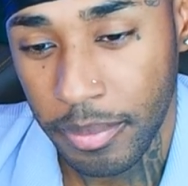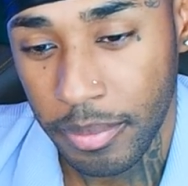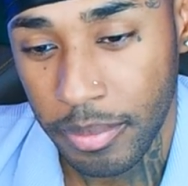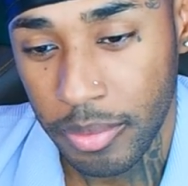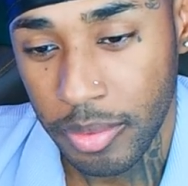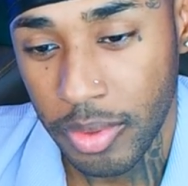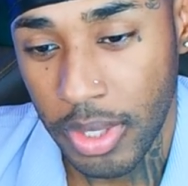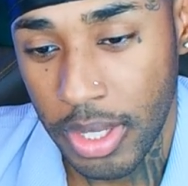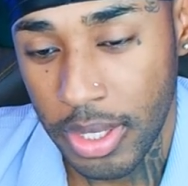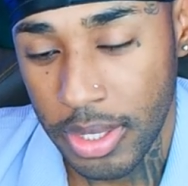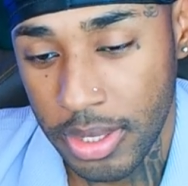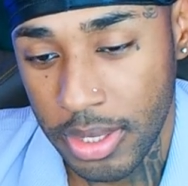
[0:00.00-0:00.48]

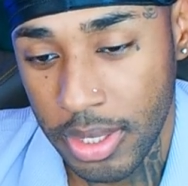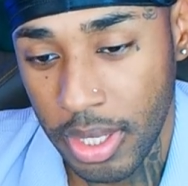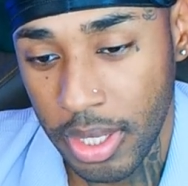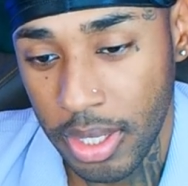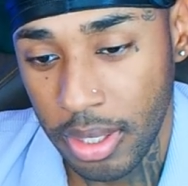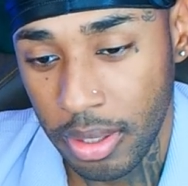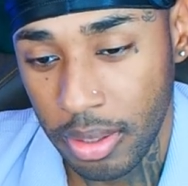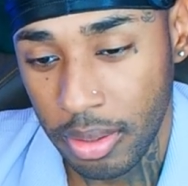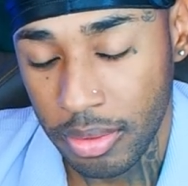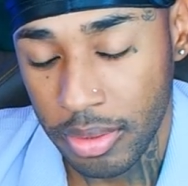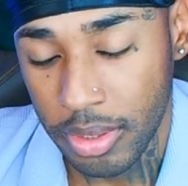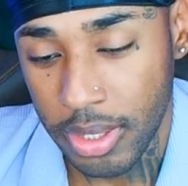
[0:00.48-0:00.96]
try to stay
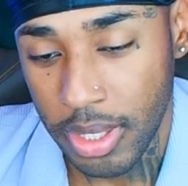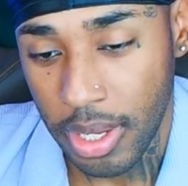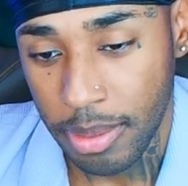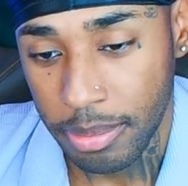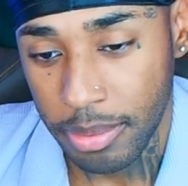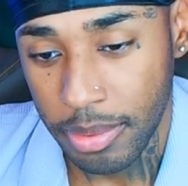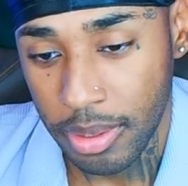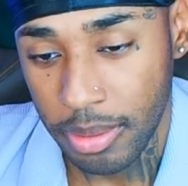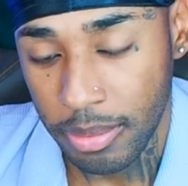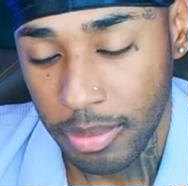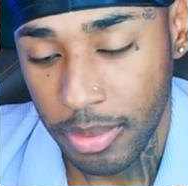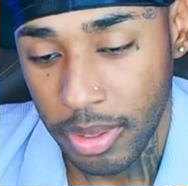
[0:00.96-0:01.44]
here on
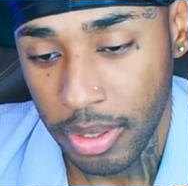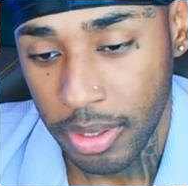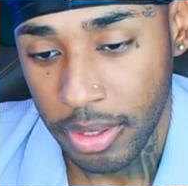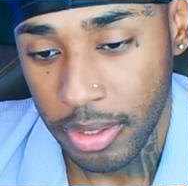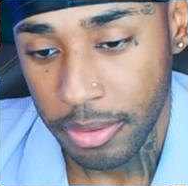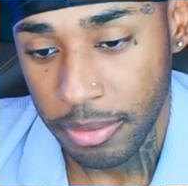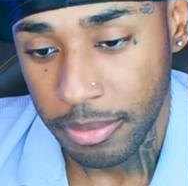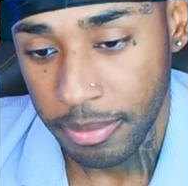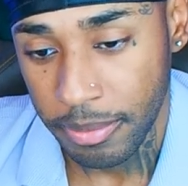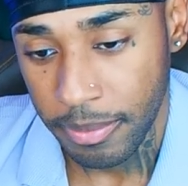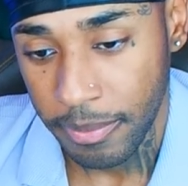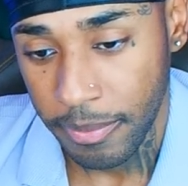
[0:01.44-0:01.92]
topic. But,
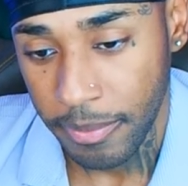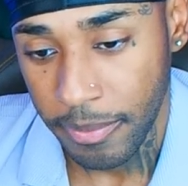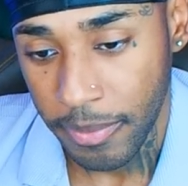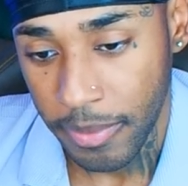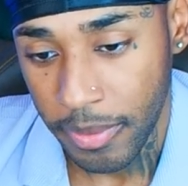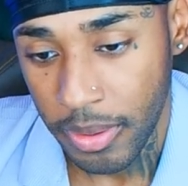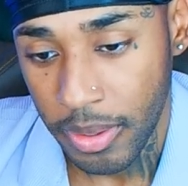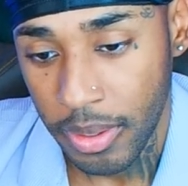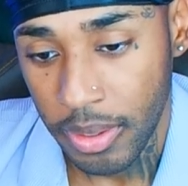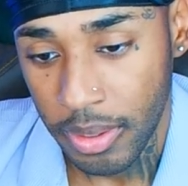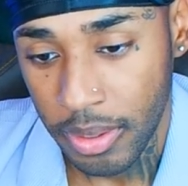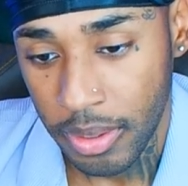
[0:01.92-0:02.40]
um,
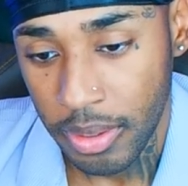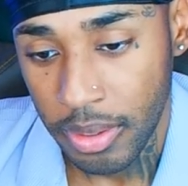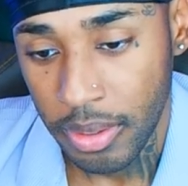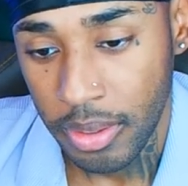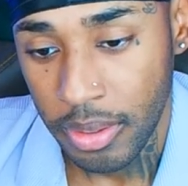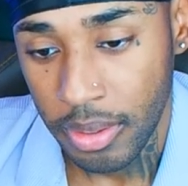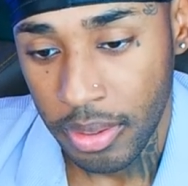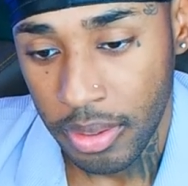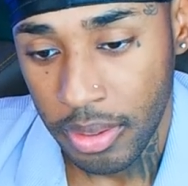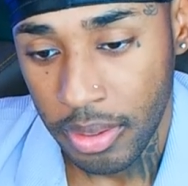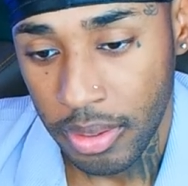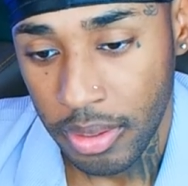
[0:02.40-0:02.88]

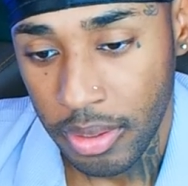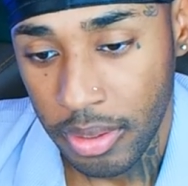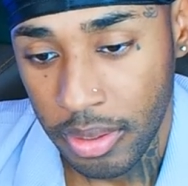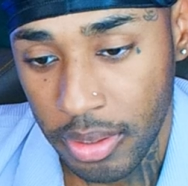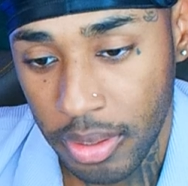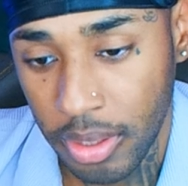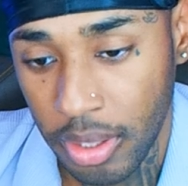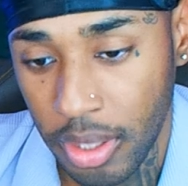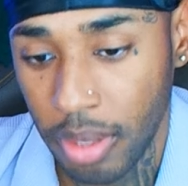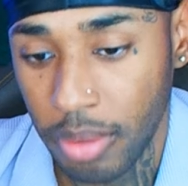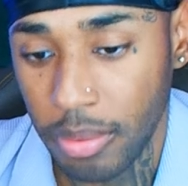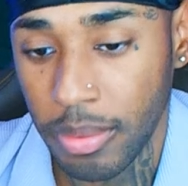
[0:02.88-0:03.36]

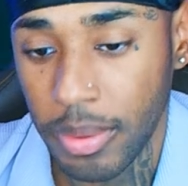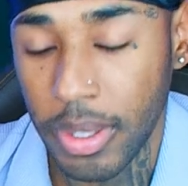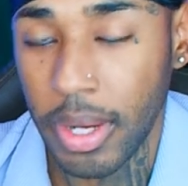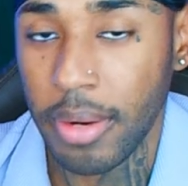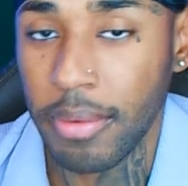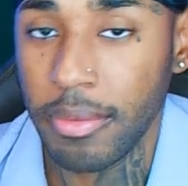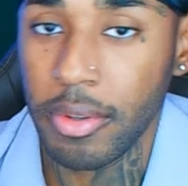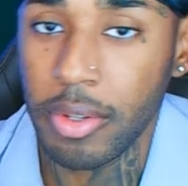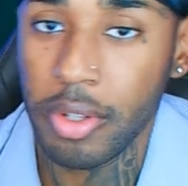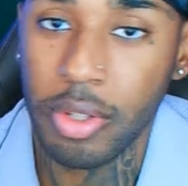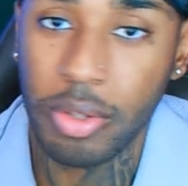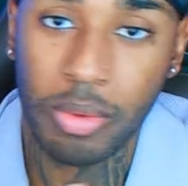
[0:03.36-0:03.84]
yeah,
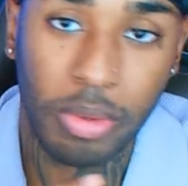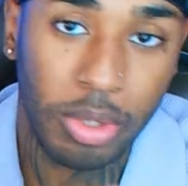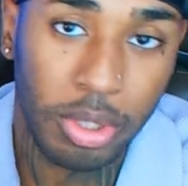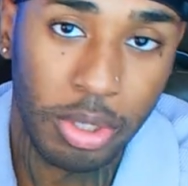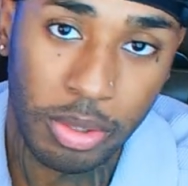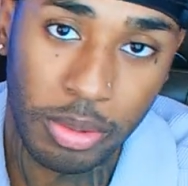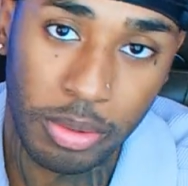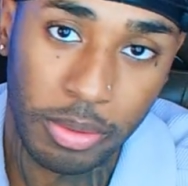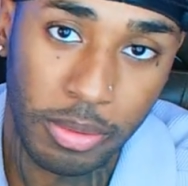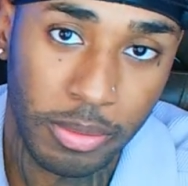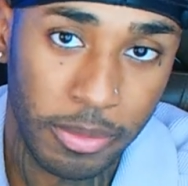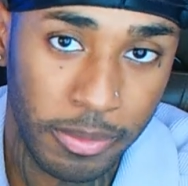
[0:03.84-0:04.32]
whatever you
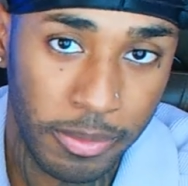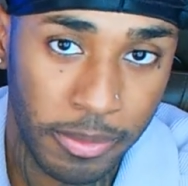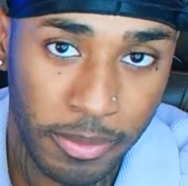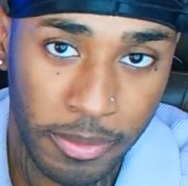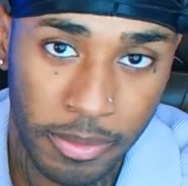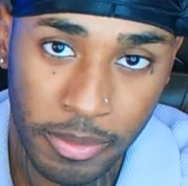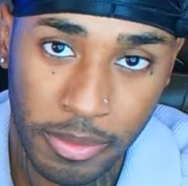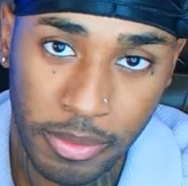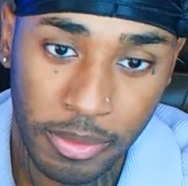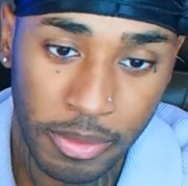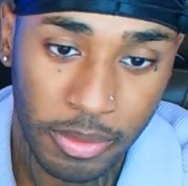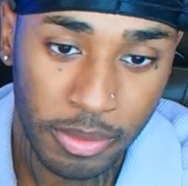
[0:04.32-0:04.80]
do,
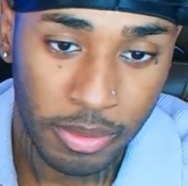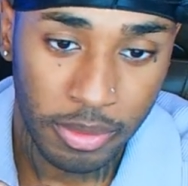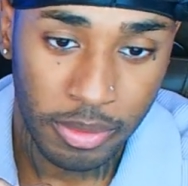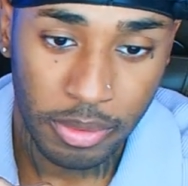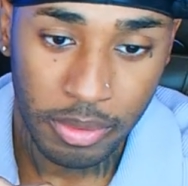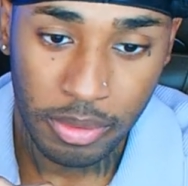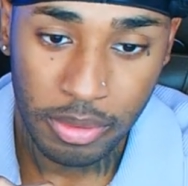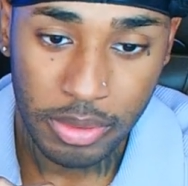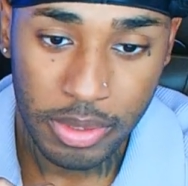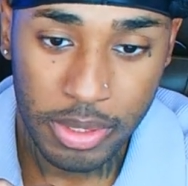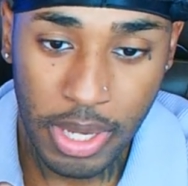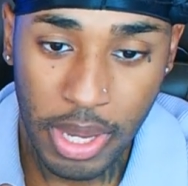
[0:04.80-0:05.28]

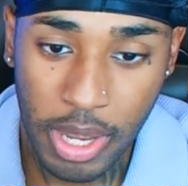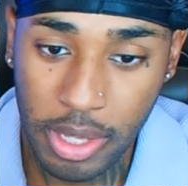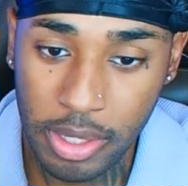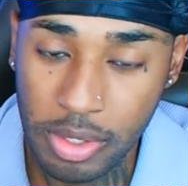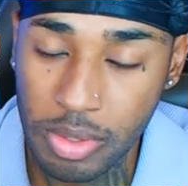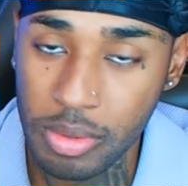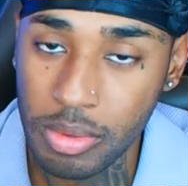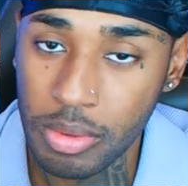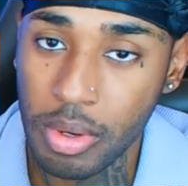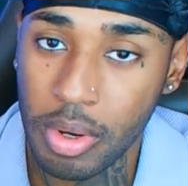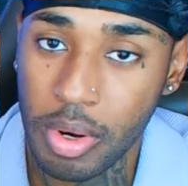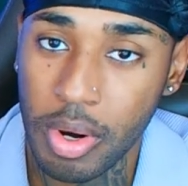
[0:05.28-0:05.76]

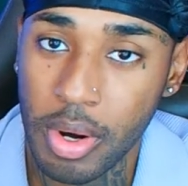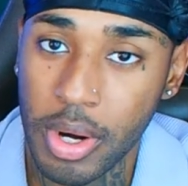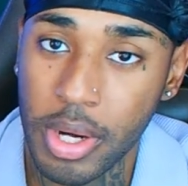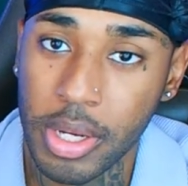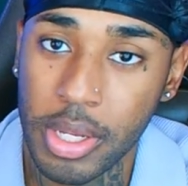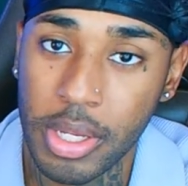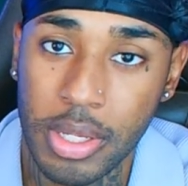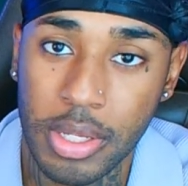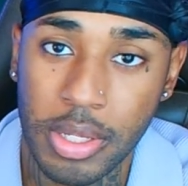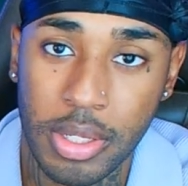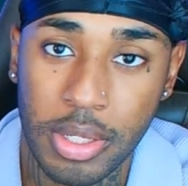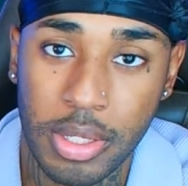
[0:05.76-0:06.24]
tattoo
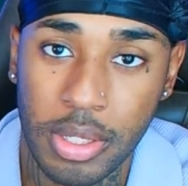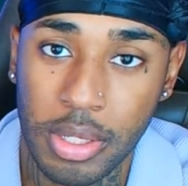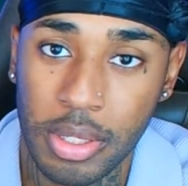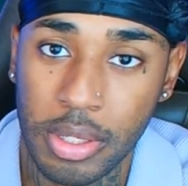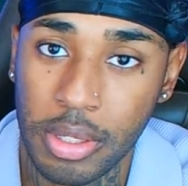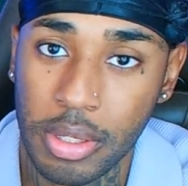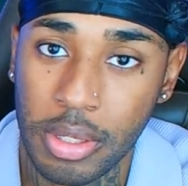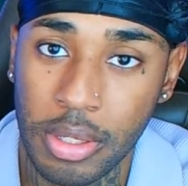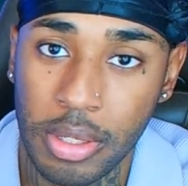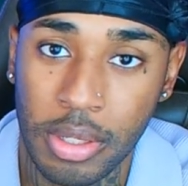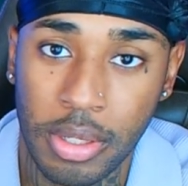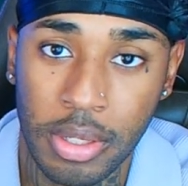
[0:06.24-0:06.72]
artist.
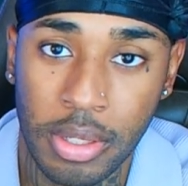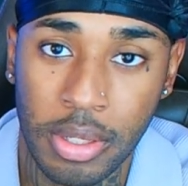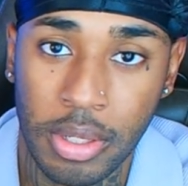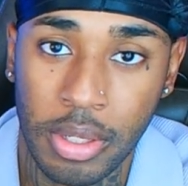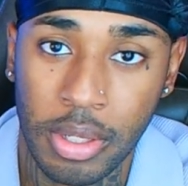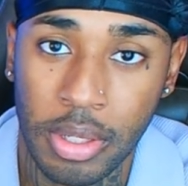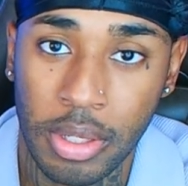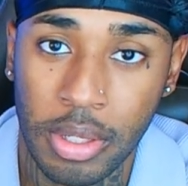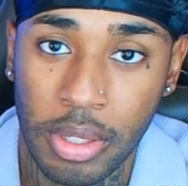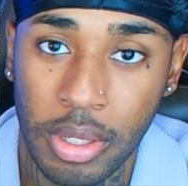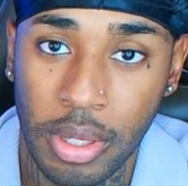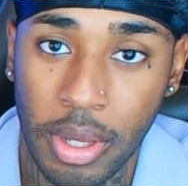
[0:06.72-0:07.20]

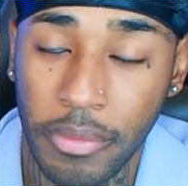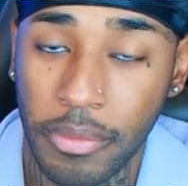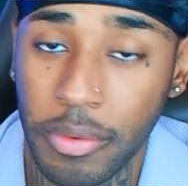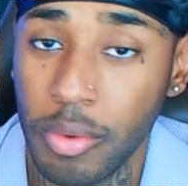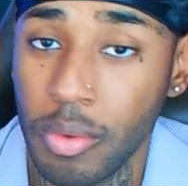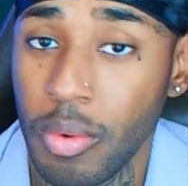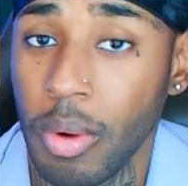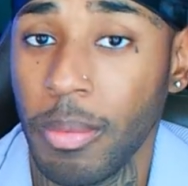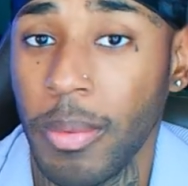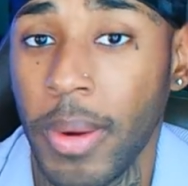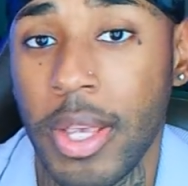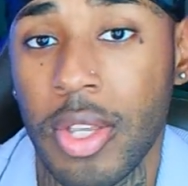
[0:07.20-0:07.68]
If
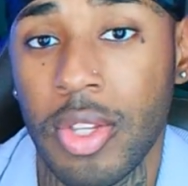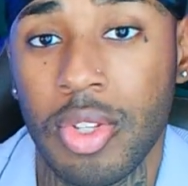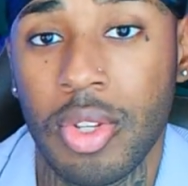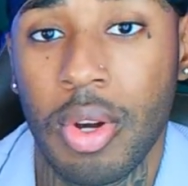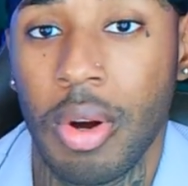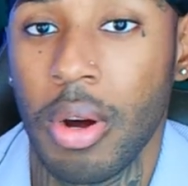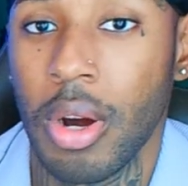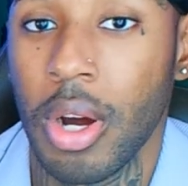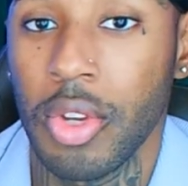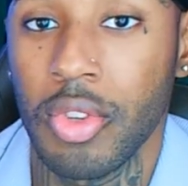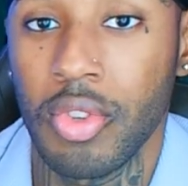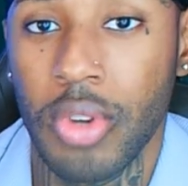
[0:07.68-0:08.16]
you a race
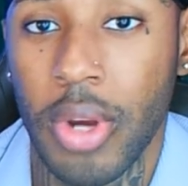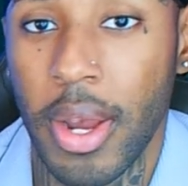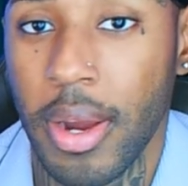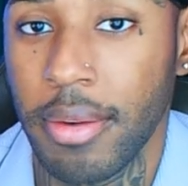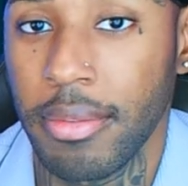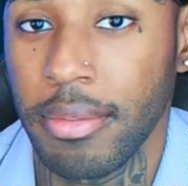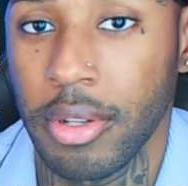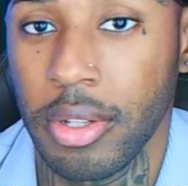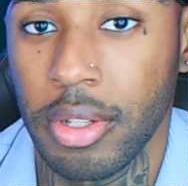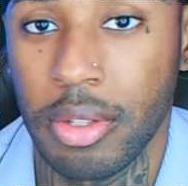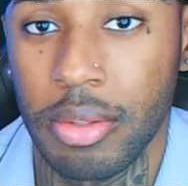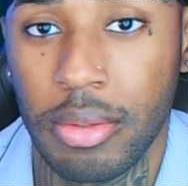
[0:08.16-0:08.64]
car
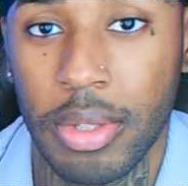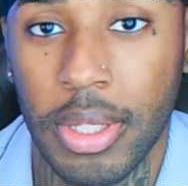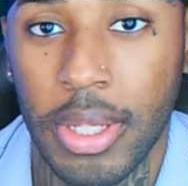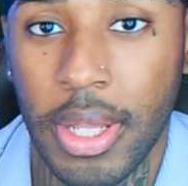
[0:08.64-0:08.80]
driver, you a